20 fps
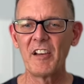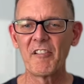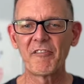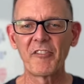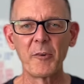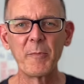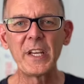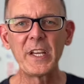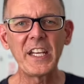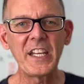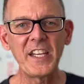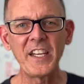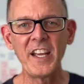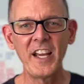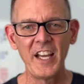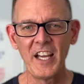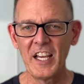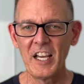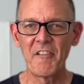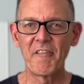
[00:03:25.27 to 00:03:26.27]
For me,
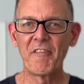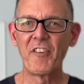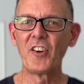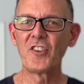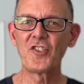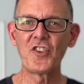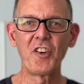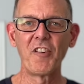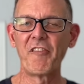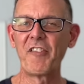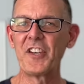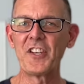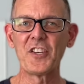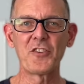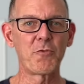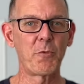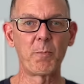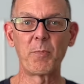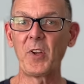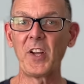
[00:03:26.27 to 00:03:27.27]
functional
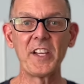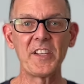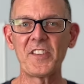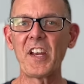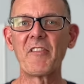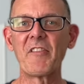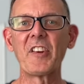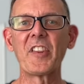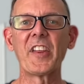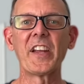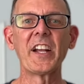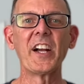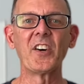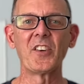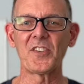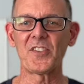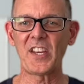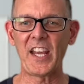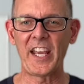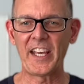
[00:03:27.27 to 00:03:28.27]
fitness replaced everything
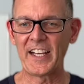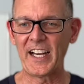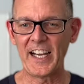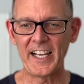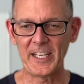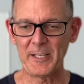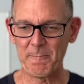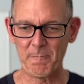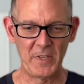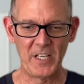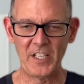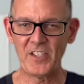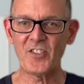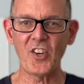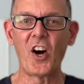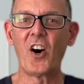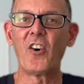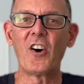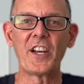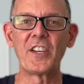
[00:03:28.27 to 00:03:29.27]
else, and it's
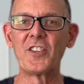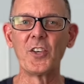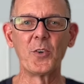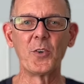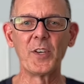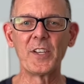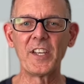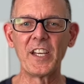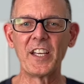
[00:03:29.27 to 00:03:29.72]
all I do.